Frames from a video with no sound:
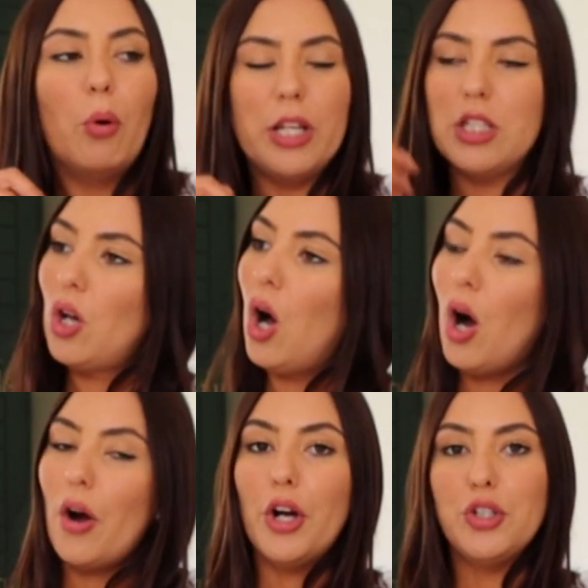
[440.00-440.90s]
points
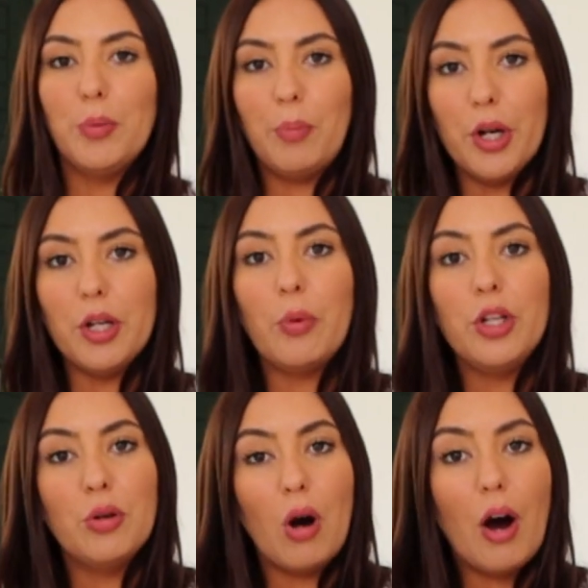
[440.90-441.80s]
are on your body
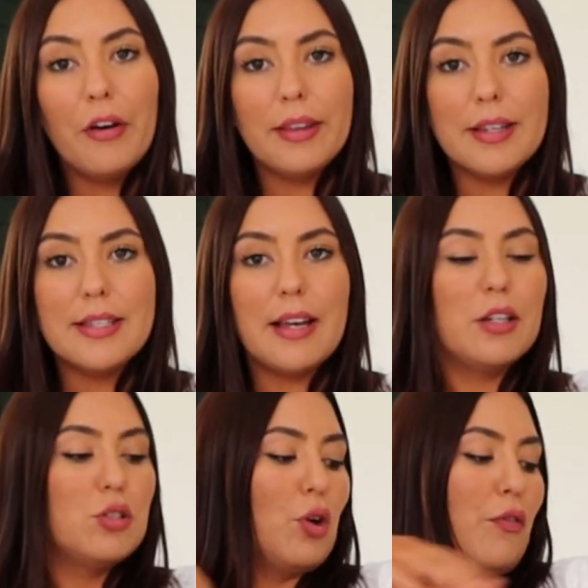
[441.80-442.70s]
when you are in the
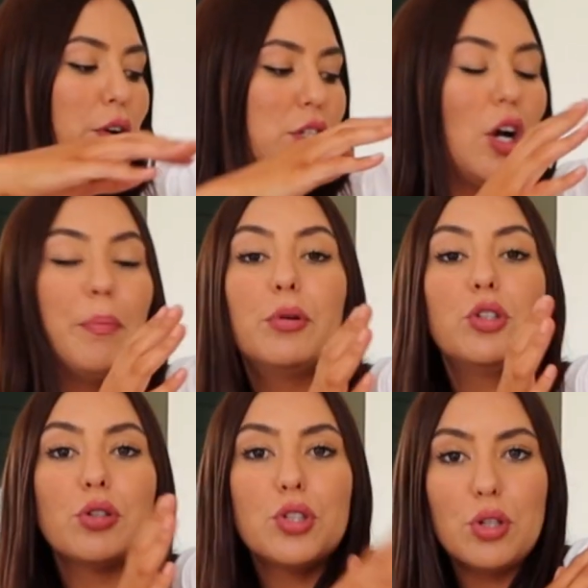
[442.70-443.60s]
sun. So for example,
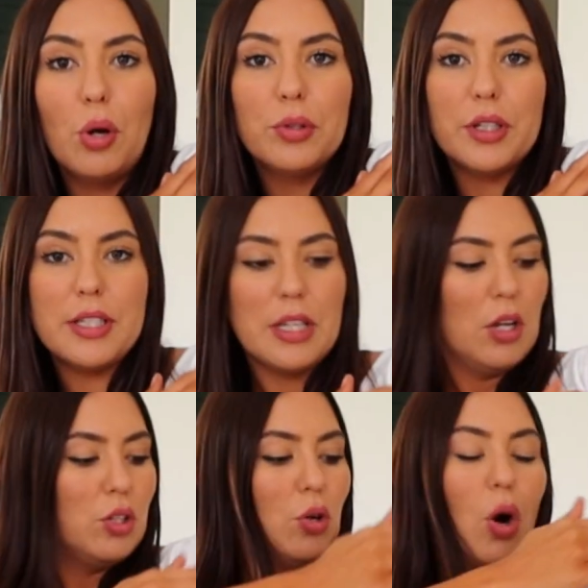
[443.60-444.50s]
your shoulders,
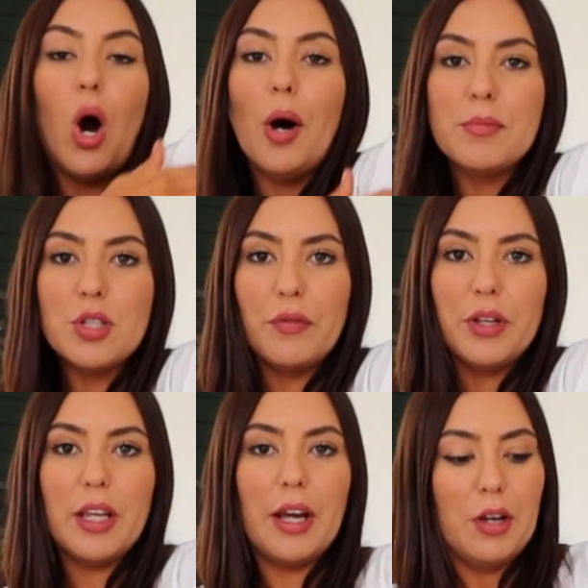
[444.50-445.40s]
your arms
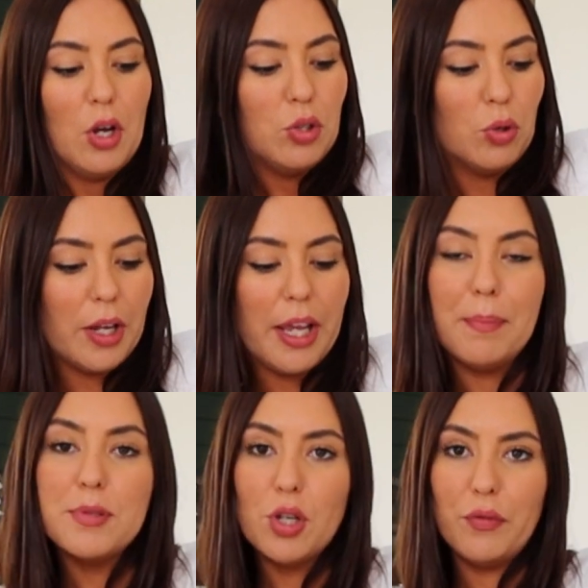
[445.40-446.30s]
over here, your
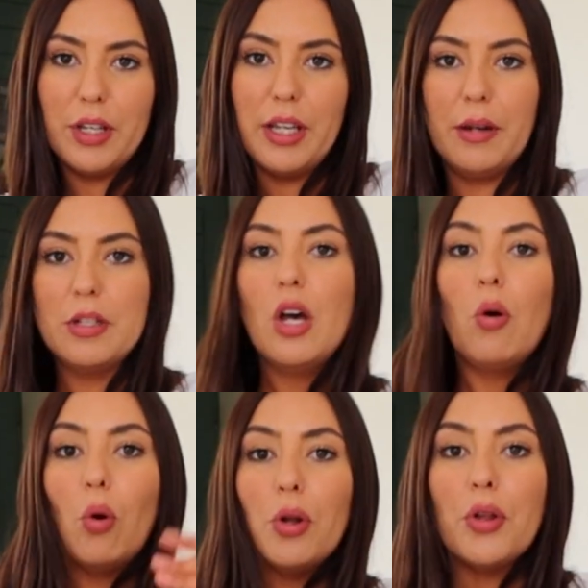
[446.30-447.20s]
hips over here,
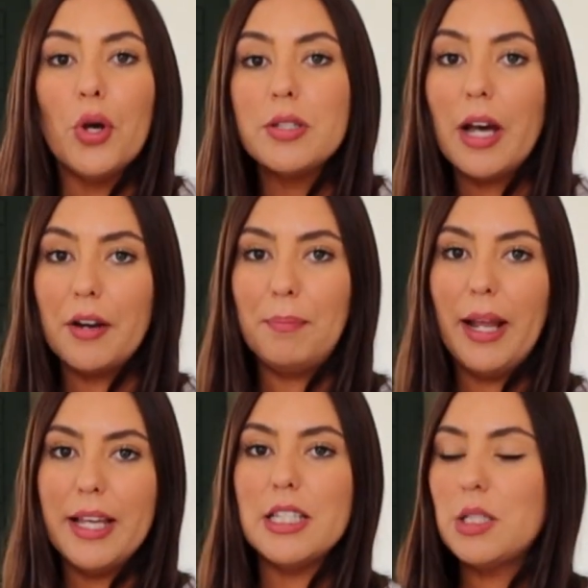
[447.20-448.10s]
all of those kind of
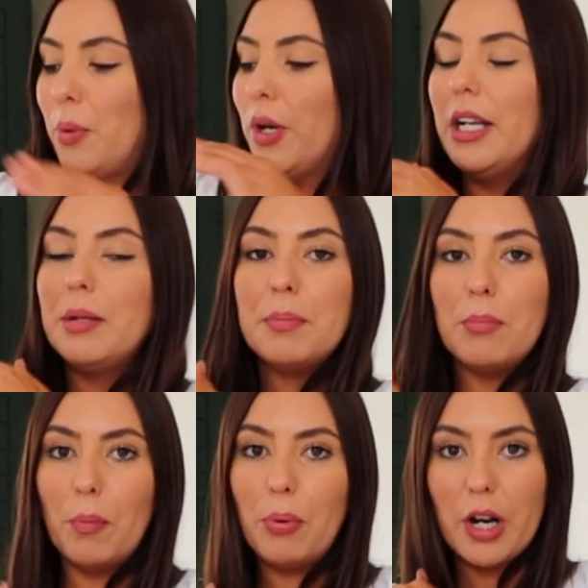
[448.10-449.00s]
places, put a little bit
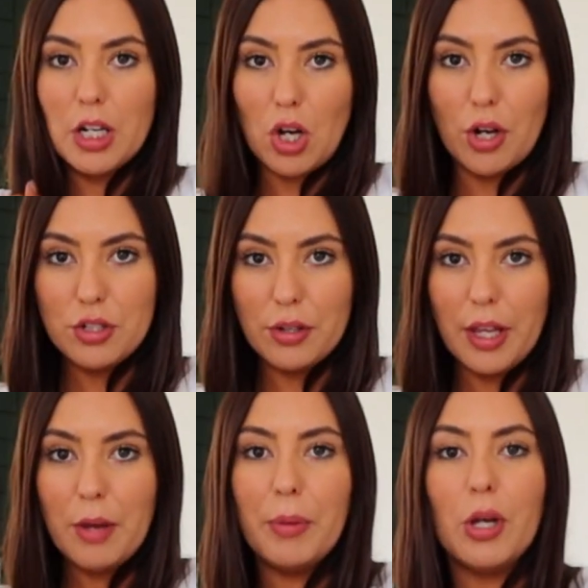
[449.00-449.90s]
more product onto
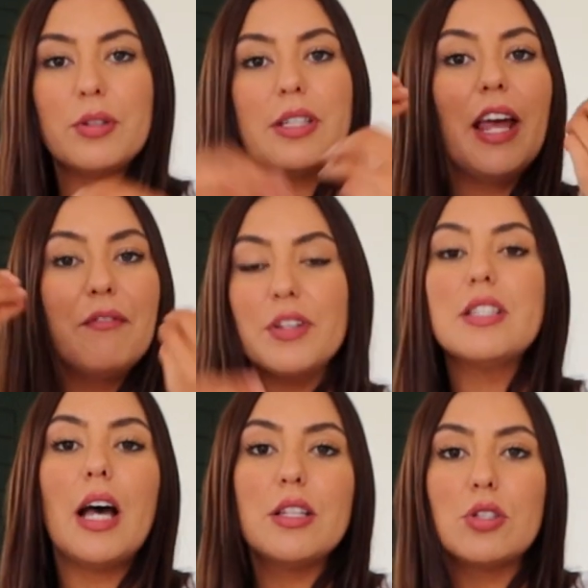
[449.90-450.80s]
there, because it
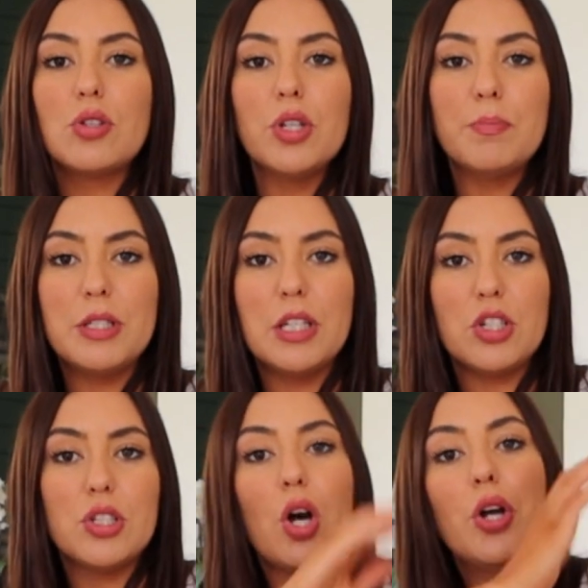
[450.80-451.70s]
emphasizes those
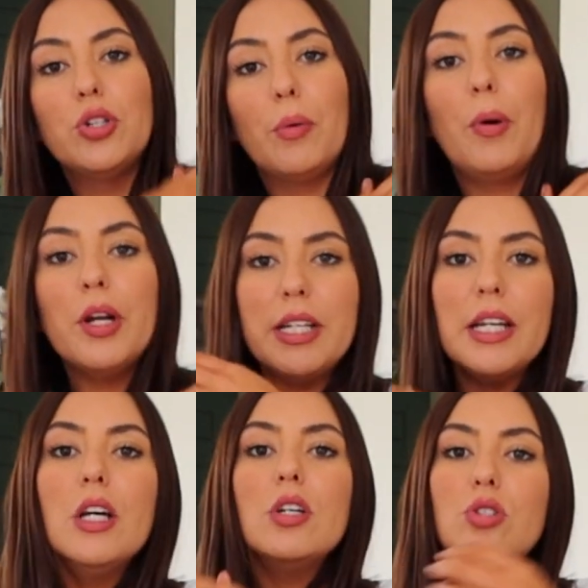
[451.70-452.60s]
positions on your
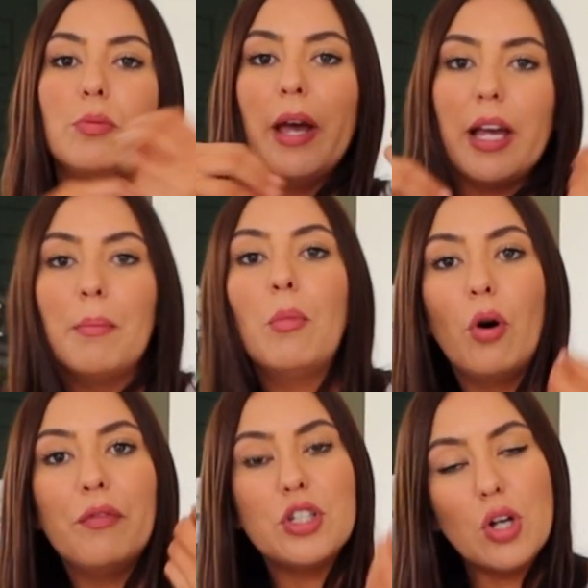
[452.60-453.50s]
body to make a
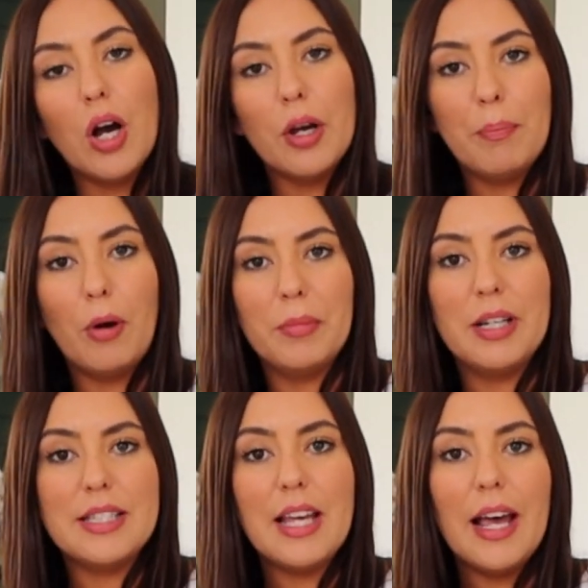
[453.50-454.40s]
more of a darker
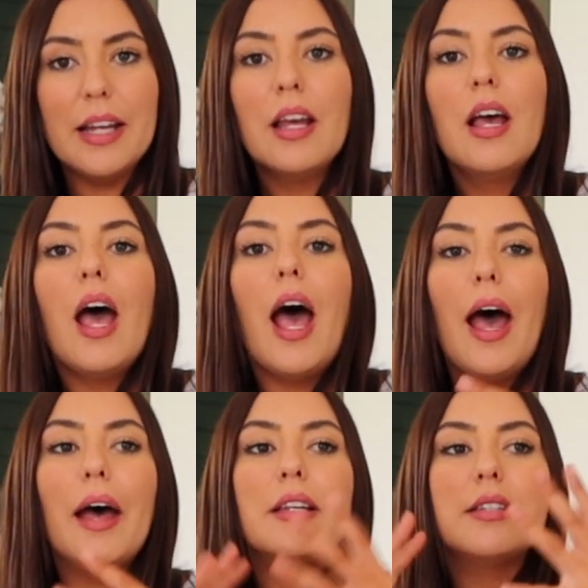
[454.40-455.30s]
prominent tan.
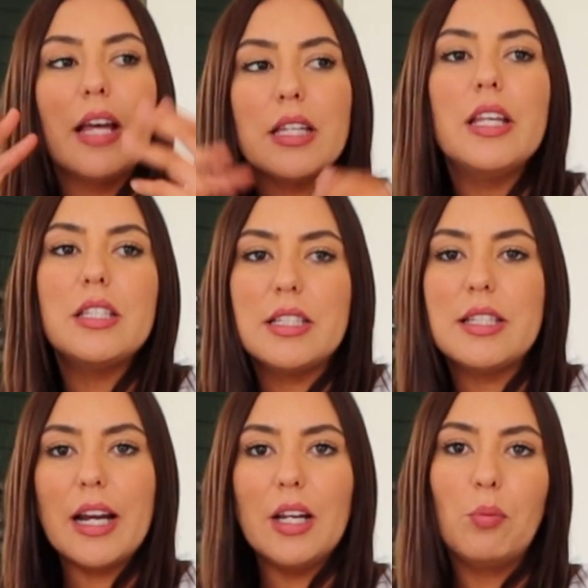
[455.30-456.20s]
And that is
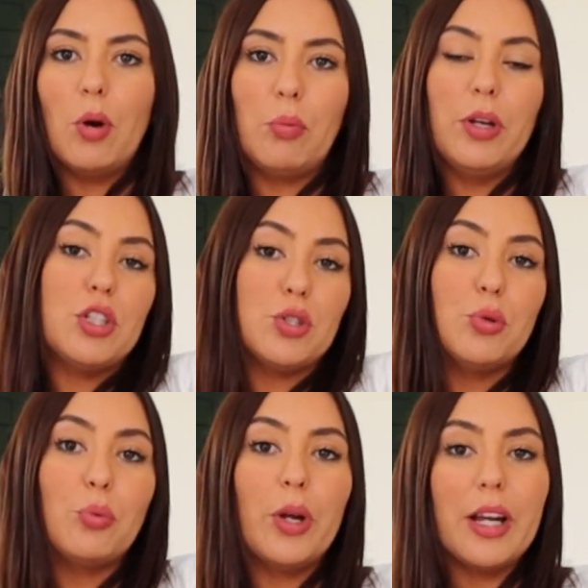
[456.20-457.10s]
exactly what we
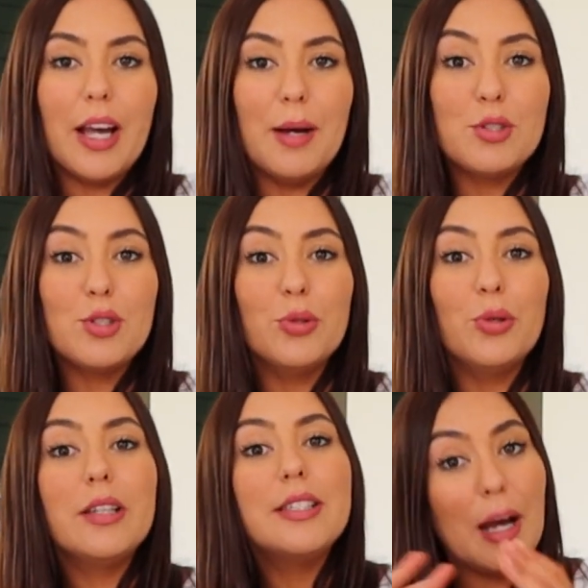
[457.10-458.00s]
do when it comes
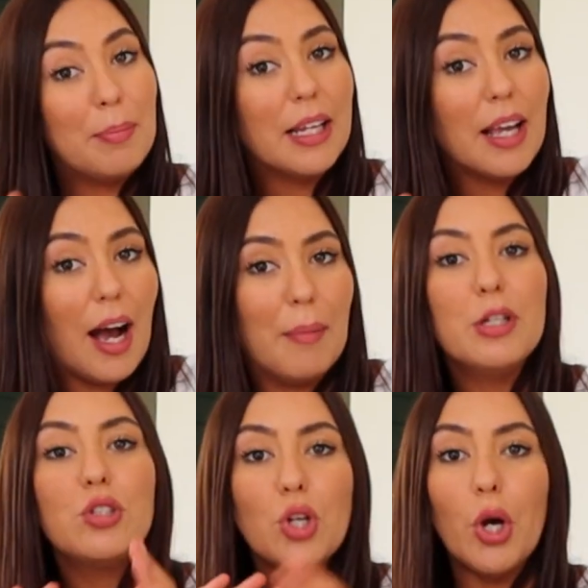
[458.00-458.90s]
to doubling
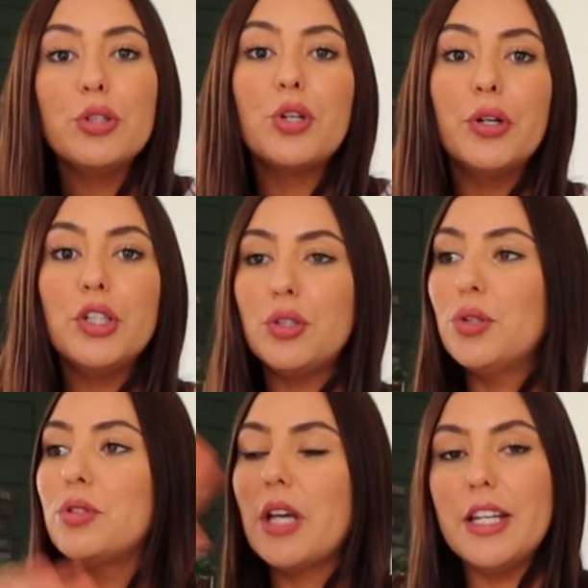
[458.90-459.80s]
up. Don't go and
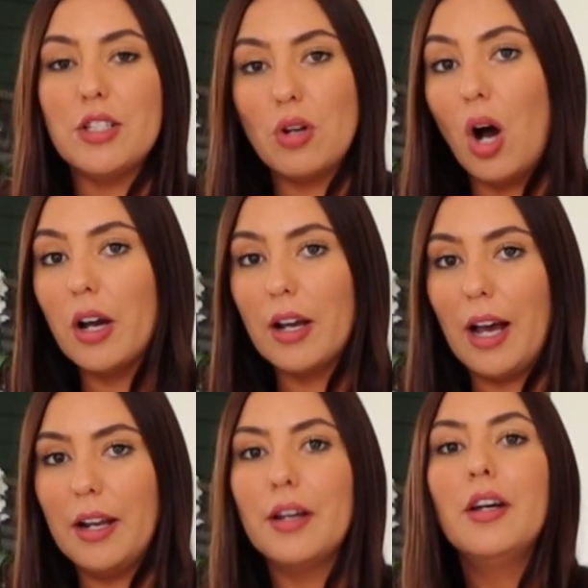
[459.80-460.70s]
use a darker
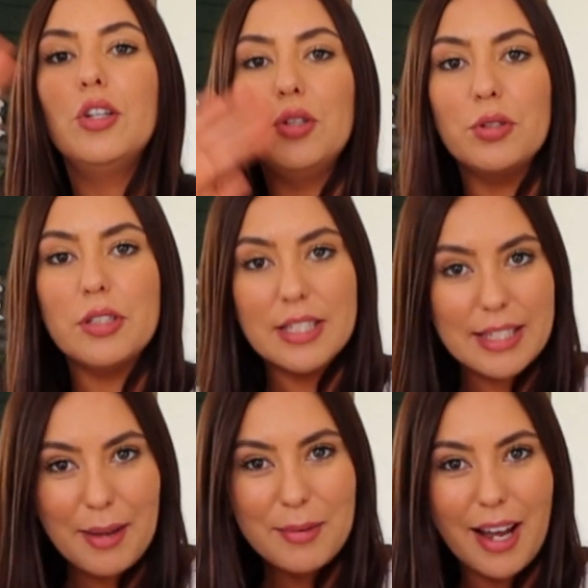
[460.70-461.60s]
color, use the
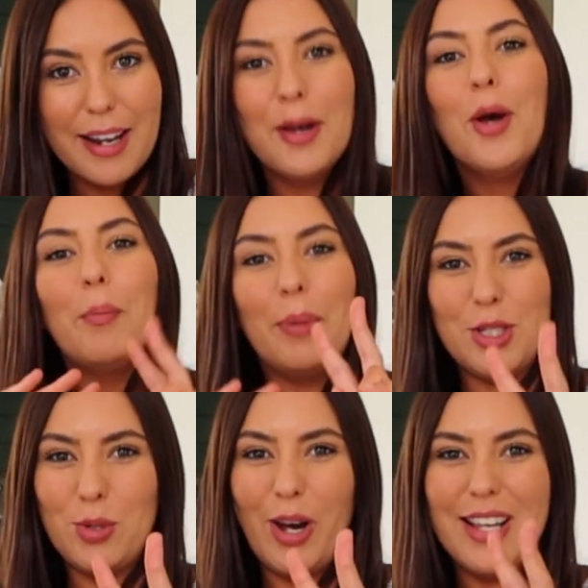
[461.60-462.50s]
same color
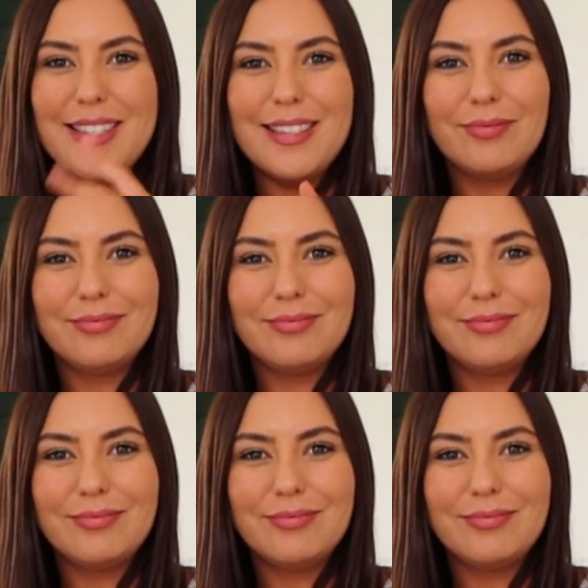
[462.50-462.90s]
but twice.